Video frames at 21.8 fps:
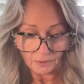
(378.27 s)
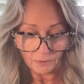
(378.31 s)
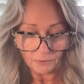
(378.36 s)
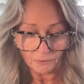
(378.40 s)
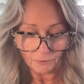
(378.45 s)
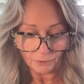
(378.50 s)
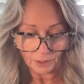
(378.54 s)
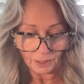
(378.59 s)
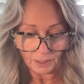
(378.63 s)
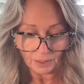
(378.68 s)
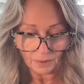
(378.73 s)

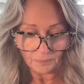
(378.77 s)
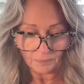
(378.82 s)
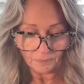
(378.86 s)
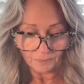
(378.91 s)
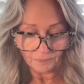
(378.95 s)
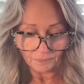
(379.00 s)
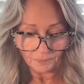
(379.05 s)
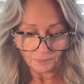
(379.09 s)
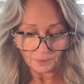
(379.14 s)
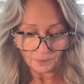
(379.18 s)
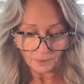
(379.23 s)
true
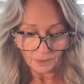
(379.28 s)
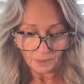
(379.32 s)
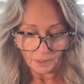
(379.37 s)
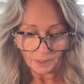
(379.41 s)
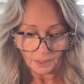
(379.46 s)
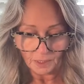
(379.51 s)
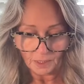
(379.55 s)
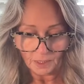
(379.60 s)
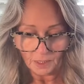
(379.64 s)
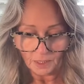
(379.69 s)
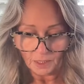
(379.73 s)

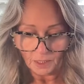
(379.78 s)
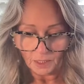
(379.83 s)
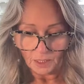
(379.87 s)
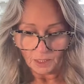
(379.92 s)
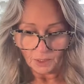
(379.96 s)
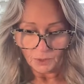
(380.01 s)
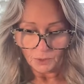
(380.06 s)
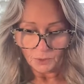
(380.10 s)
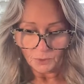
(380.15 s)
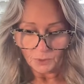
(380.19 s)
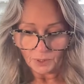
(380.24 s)
freedom.
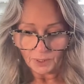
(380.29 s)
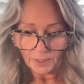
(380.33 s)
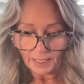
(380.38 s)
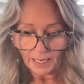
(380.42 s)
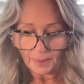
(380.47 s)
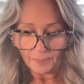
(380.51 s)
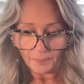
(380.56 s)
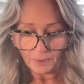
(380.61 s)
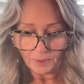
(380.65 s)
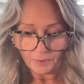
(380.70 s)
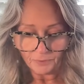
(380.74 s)

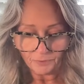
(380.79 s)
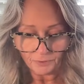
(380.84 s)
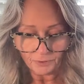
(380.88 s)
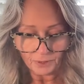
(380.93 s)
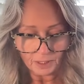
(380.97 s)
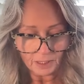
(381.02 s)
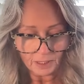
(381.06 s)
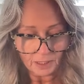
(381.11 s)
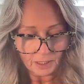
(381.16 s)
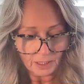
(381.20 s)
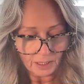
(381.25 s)
You
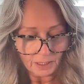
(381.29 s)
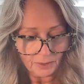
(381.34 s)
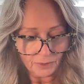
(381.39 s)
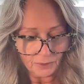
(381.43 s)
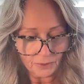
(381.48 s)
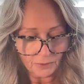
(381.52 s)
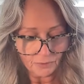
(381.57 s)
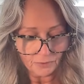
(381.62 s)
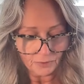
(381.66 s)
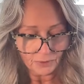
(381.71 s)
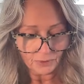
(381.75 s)
cannot be
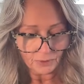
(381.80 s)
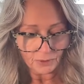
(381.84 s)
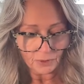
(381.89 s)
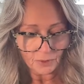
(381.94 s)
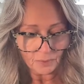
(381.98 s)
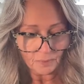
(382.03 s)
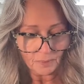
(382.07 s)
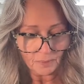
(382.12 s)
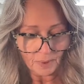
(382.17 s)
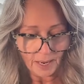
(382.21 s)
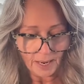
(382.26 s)
free in
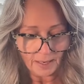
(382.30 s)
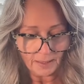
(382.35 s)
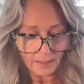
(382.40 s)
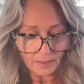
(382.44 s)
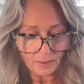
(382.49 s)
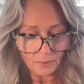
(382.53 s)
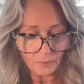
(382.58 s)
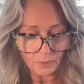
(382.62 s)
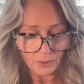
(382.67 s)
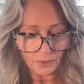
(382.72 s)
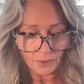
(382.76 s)
your physical
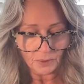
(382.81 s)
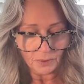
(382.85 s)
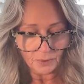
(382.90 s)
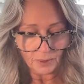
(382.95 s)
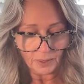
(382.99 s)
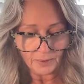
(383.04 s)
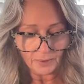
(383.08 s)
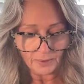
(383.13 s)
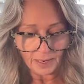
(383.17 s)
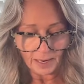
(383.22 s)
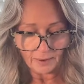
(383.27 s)
body
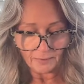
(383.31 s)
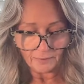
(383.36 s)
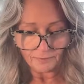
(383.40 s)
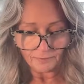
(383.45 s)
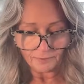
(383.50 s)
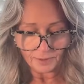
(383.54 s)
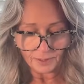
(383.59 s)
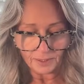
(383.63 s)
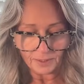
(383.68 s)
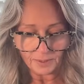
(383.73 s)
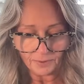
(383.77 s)
when you are
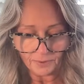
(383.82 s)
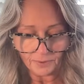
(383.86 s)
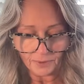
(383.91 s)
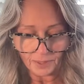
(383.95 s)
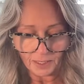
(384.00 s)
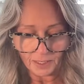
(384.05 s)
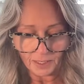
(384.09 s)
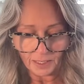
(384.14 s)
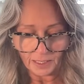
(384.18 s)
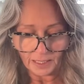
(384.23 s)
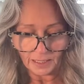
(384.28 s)
not free to
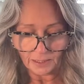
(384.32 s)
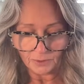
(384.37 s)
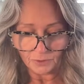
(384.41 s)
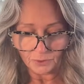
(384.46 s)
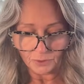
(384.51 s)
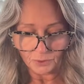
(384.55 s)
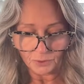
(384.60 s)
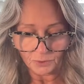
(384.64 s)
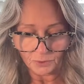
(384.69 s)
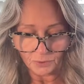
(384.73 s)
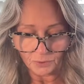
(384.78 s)
think
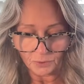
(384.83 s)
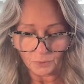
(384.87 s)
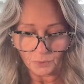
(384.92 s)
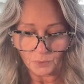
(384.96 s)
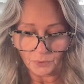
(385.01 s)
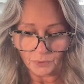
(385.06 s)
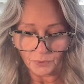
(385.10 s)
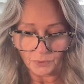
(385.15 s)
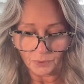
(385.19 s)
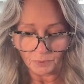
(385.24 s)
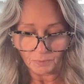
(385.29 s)
and
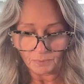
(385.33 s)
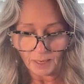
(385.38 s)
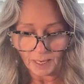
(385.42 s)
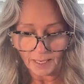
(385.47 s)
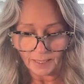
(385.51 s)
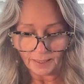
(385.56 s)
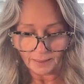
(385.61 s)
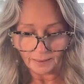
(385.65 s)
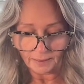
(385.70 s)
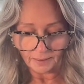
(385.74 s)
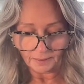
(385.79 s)
choose with your
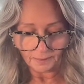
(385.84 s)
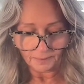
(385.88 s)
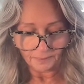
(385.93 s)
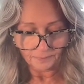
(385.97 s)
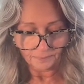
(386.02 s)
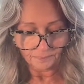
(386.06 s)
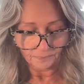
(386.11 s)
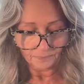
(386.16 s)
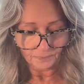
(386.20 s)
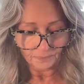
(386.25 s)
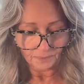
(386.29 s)
mind.
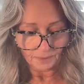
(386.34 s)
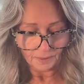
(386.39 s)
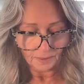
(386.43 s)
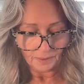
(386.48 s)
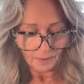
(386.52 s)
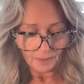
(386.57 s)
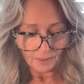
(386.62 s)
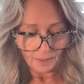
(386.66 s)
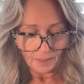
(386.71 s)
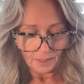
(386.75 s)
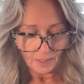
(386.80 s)

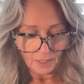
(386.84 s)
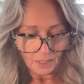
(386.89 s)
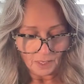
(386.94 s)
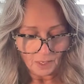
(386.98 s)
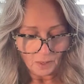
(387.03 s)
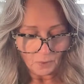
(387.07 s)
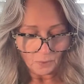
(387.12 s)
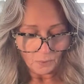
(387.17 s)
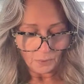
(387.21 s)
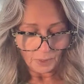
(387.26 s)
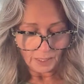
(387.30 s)

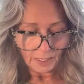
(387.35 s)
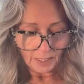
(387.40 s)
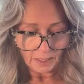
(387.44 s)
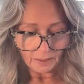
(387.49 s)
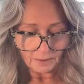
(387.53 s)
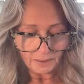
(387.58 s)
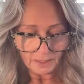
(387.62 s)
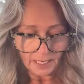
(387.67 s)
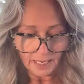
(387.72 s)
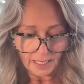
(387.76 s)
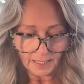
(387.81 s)
We are
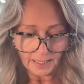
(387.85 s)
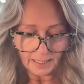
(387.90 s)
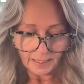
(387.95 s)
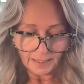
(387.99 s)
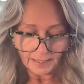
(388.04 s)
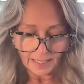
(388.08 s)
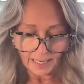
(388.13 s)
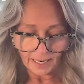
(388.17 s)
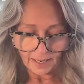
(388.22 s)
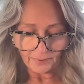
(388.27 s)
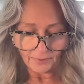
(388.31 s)
taking
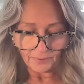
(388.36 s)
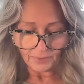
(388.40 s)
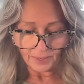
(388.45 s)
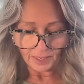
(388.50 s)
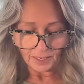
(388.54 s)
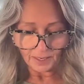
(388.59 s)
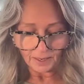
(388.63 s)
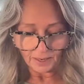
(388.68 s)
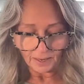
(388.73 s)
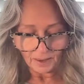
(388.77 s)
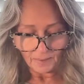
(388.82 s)
down the
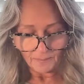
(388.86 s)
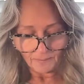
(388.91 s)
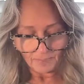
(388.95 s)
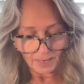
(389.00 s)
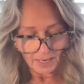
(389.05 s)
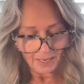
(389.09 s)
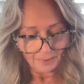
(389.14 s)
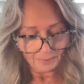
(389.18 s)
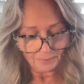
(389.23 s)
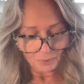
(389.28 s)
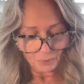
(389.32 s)

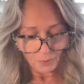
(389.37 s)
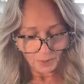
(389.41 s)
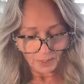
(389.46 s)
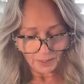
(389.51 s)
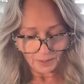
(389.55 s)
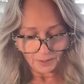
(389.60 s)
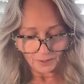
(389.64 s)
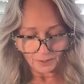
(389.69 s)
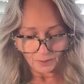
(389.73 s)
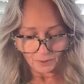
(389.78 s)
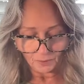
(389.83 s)
barbed
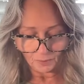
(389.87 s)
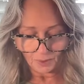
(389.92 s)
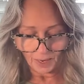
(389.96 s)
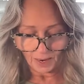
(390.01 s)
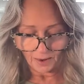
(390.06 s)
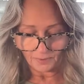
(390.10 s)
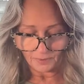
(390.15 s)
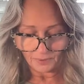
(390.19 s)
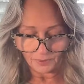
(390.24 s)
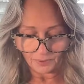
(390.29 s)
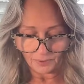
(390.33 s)
wire around
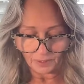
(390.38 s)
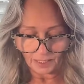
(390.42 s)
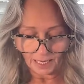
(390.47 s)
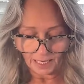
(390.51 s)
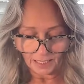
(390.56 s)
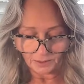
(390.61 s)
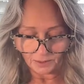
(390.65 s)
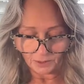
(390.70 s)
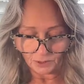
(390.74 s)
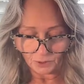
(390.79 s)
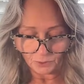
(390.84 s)
the
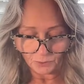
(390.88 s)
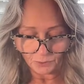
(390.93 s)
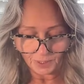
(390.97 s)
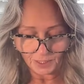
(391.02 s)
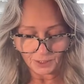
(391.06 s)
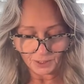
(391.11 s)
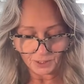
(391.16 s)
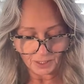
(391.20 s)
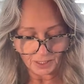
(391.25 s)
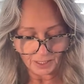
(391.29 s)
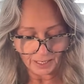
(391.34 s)

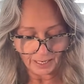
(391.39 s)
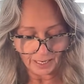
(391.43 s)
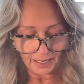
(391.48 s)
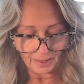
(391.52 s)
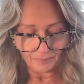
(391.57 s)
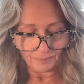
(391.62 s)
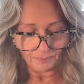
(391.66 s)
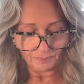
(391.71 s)
concentration camp